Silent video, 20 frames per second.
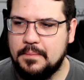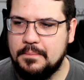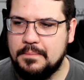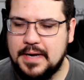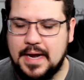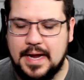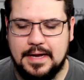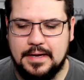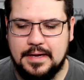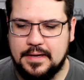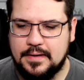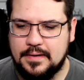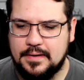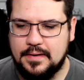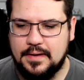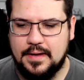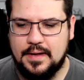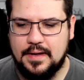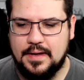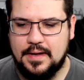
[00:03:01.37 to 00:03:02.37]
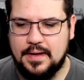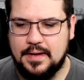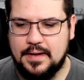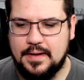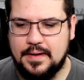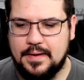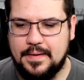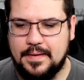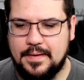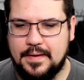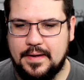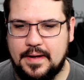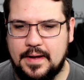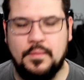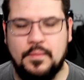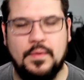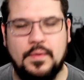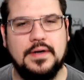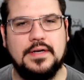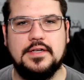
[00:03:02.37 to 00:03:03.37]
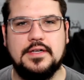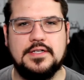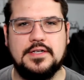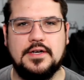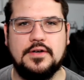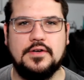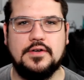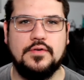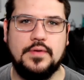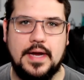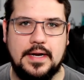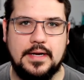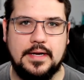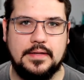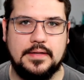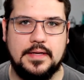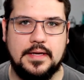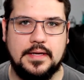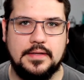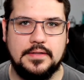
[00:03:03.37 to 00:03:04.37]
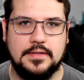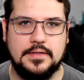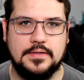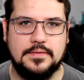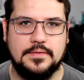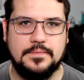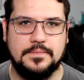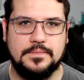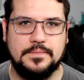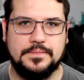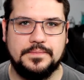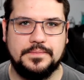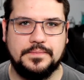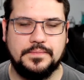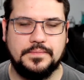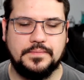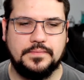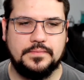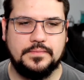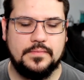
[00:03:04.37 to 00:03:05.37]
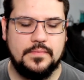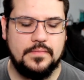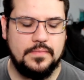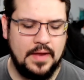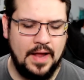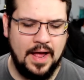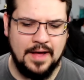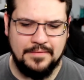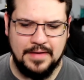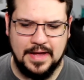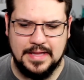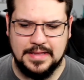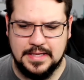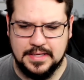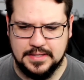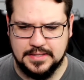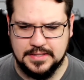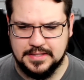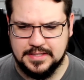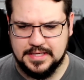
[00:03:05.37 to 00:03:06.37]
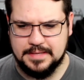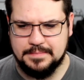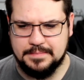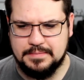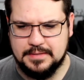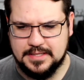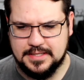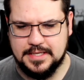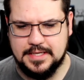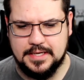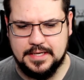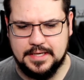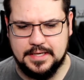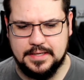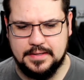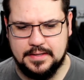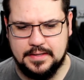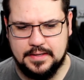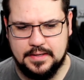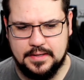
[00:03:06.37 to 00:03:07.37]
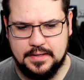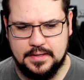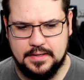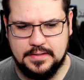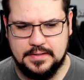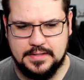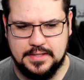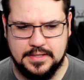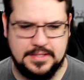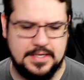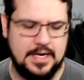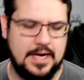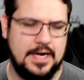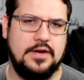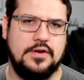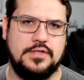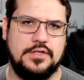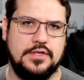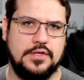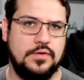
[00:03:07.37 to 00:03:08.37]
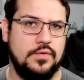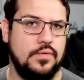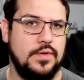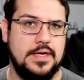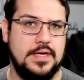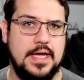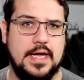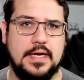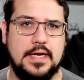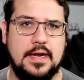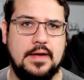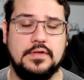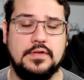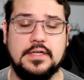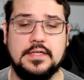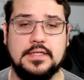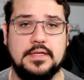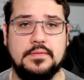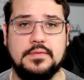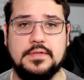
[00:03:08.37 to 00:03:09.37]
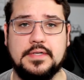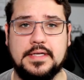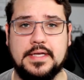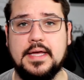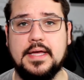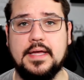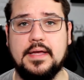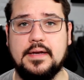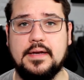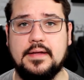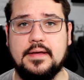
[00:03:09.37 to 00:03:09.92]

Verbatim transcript: I uh, I wanted to start creating things. I've had this deep seated desire to create ever since I was a kid.